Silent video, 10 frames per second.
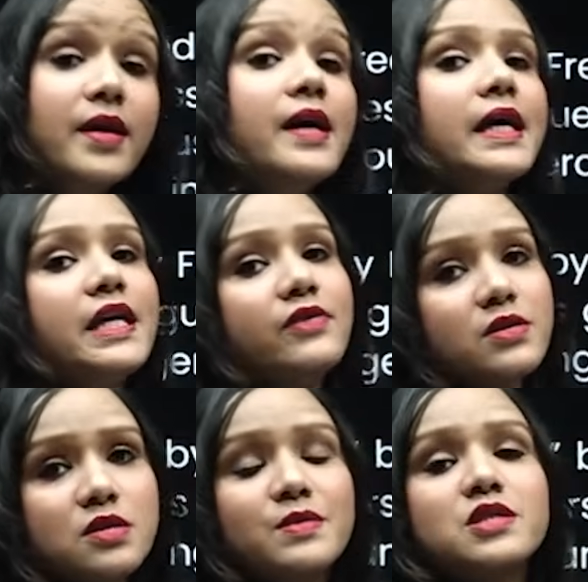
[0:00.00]
Even this
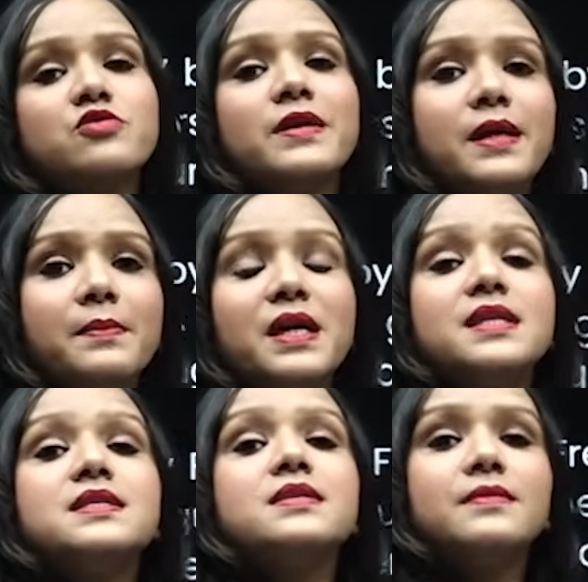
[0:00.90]
mystery
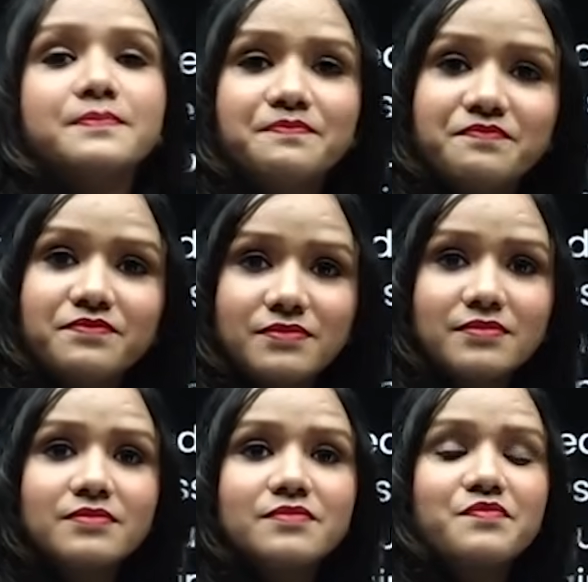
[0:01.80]
remains
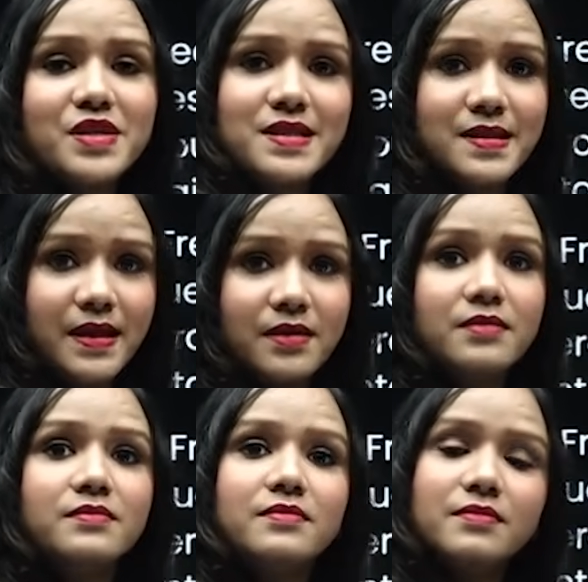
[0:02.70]
this thing,
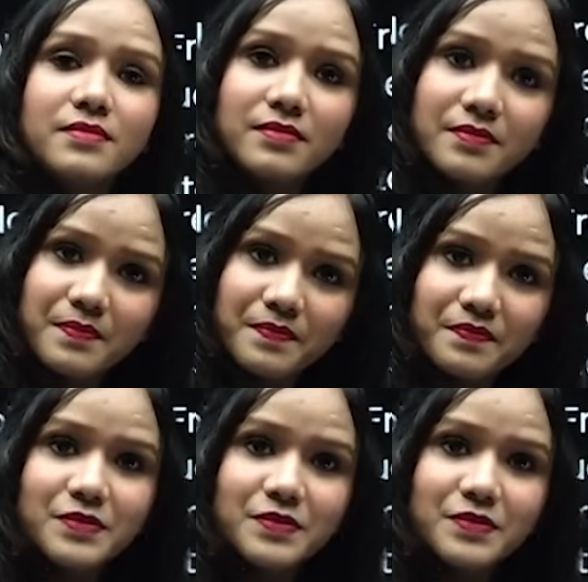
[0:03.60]
this